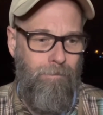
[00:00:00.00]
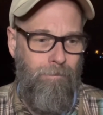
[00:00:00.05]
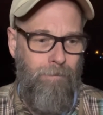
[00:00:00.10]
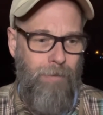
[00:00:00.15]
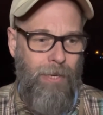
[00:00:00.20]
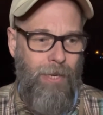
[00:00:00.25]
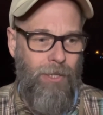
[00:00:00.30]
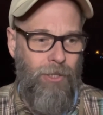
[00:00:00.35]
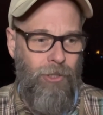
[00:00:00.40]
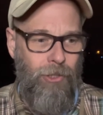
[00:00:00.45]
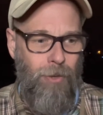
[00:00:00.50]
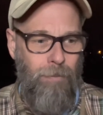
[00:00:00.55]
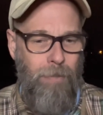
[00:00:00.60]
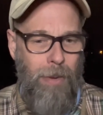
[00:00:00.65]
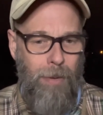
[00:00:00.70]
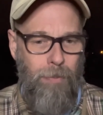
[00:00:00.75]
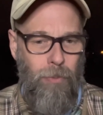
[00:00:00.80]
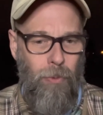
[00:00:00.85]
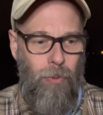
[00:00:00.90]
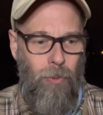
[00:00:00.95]
because some
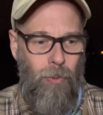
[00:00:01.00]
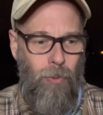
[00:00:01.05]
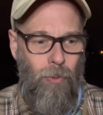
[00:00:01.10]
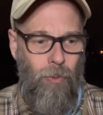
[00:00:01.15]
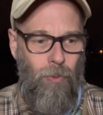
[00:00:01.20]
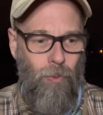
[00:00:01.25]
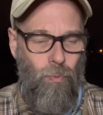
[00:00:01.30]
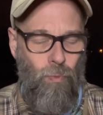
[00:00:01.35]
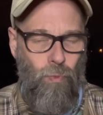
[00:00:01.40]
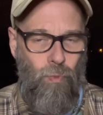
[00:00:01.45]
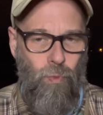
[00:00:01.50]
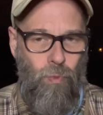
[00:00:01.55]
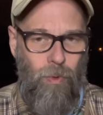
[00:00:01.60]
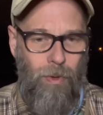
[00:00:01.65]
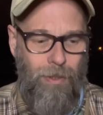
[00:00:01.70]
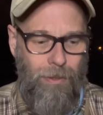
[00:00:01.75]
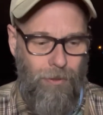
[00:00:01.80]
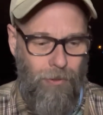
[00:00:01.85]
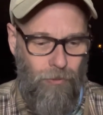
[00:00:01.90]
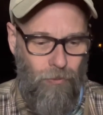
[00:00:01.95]
people
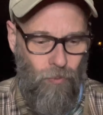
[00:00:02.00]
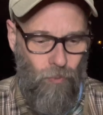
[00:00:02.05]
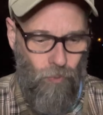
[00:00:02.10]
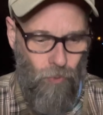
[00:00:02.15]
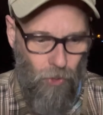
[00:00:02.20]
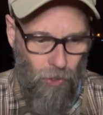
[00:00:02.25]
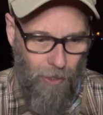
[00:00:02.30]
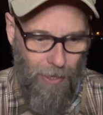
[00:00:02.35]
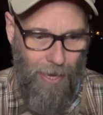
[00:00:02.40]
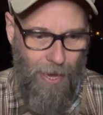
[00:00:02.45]
really